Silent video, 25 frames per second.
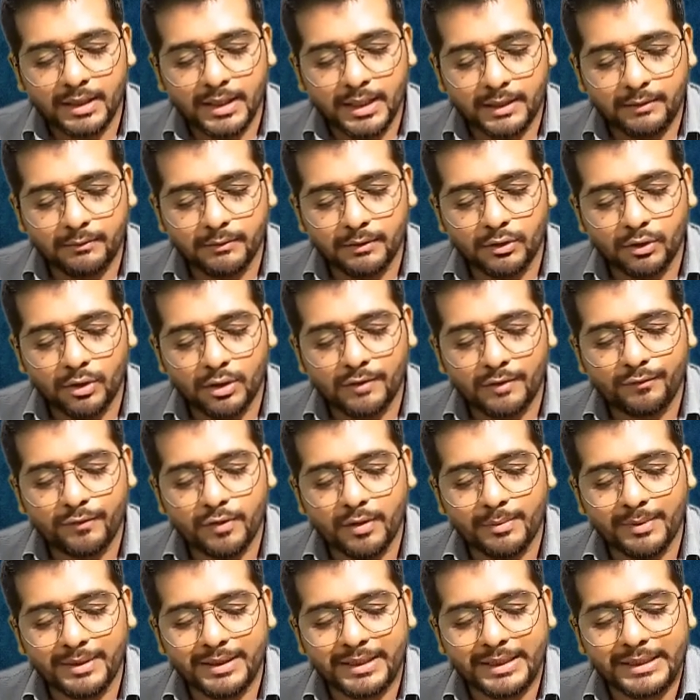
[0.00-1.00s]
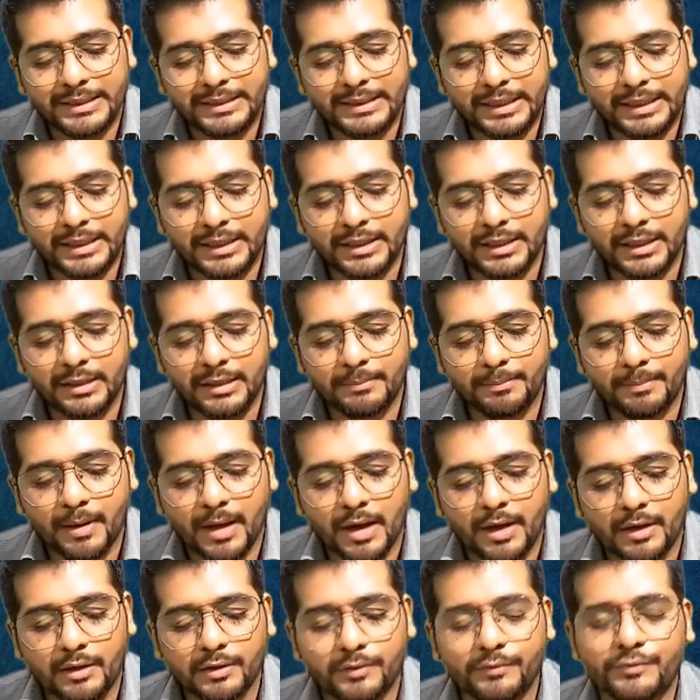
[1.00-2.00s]
it will all form an integral
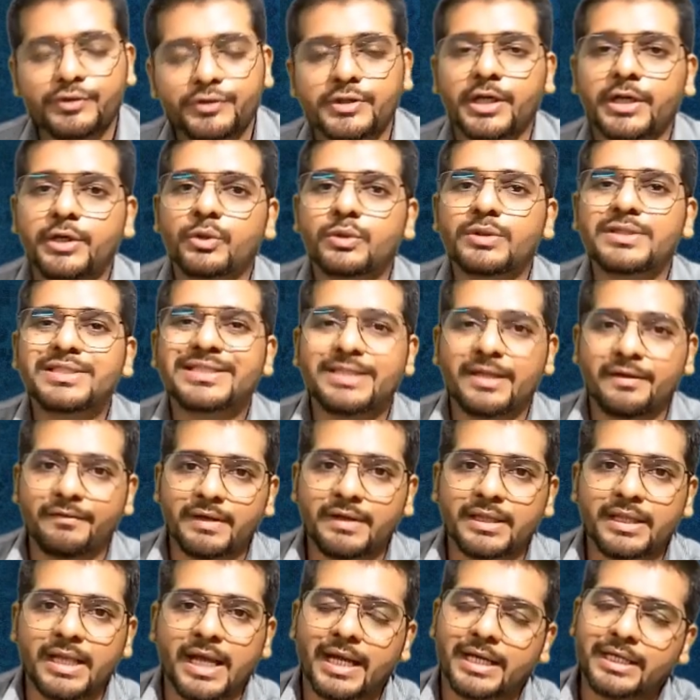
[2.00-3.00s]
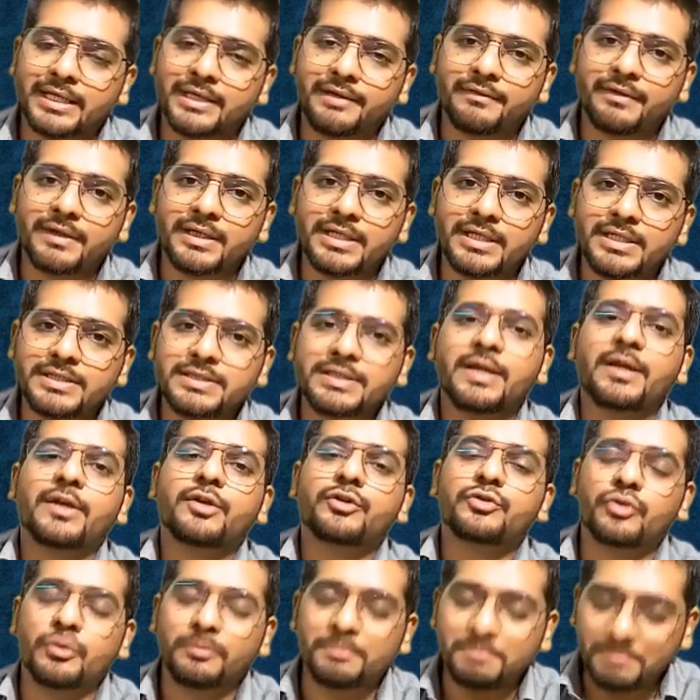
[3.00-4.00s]
part of Schedule 7 activities.
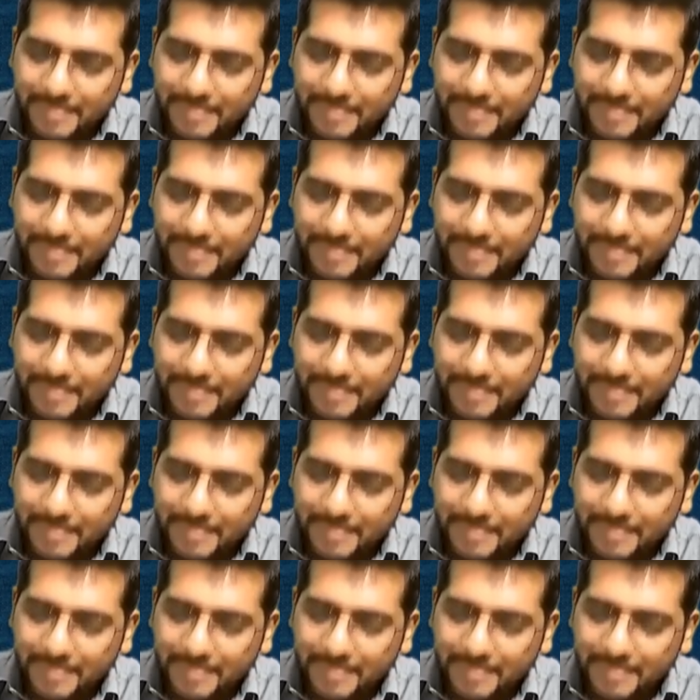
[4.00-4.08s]
So